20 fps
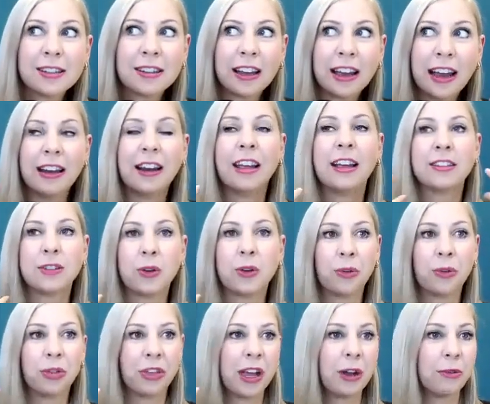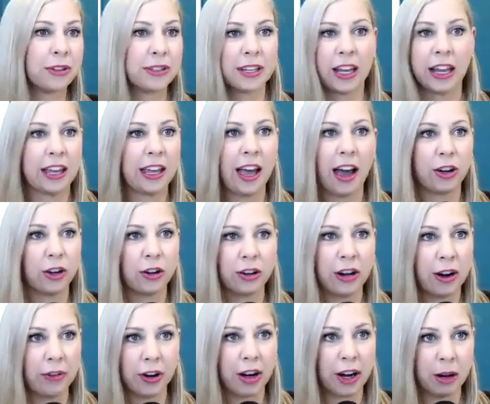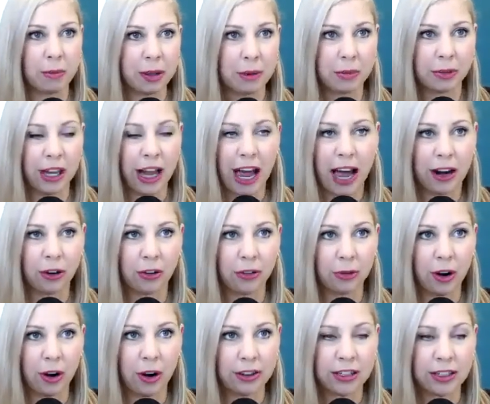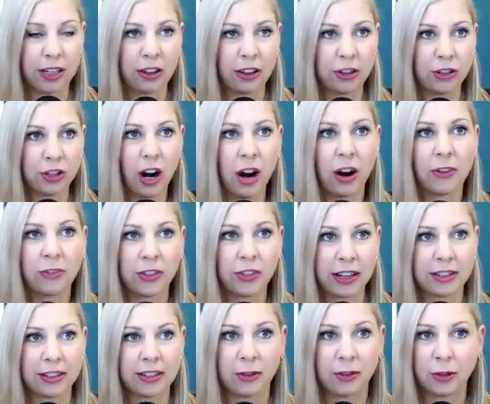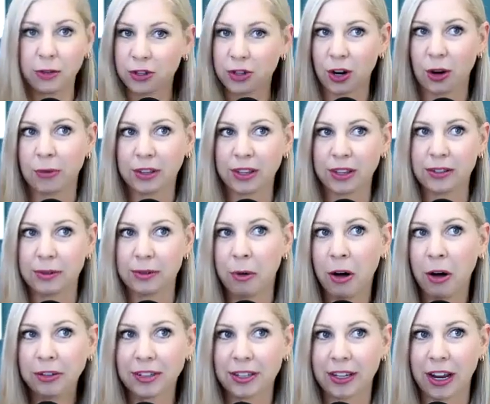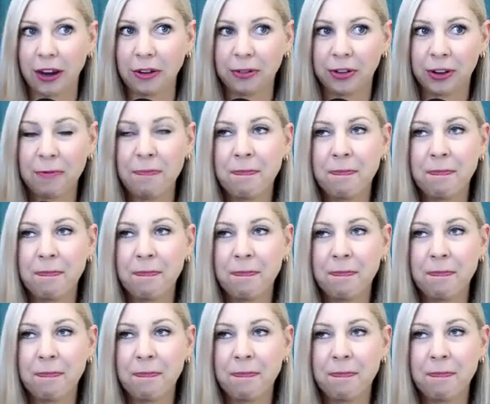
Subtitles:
and his whole thing was like, yeah, you're never going to be able to add all the rocks into the jar if you start with the small stuff.